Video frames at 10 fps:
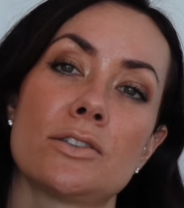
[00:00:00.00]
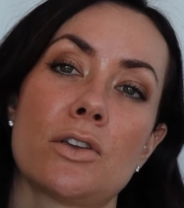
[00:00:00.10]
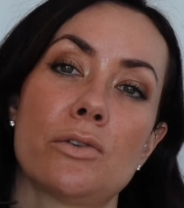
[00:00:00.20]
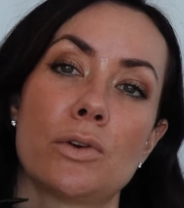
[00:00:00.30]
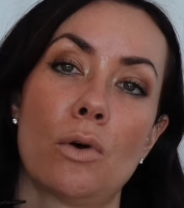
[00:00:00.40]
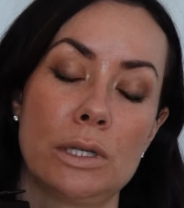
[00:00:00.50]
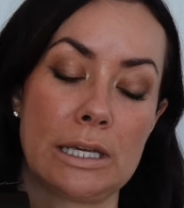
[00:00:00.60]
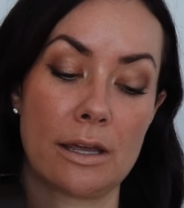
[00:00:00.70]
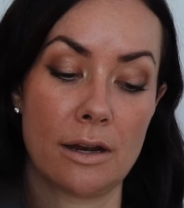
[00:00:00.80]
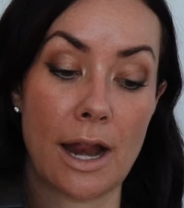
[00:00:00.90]
so you can only
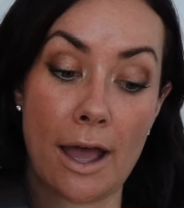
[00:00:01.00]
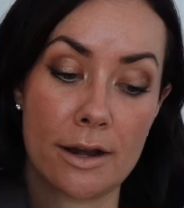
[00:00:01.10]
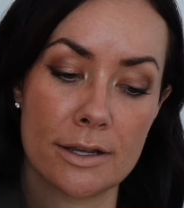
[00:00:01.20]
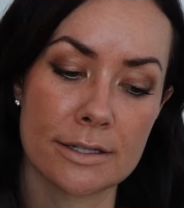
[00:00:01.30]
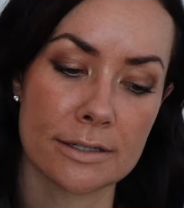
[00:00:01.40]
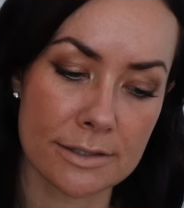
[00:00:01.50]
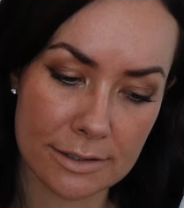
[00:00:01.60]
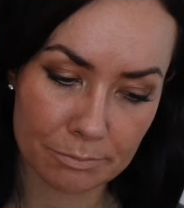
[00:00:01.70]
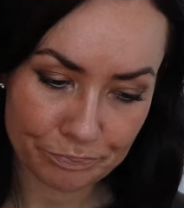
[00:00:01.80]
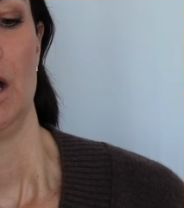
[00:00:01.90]
get it at Essence.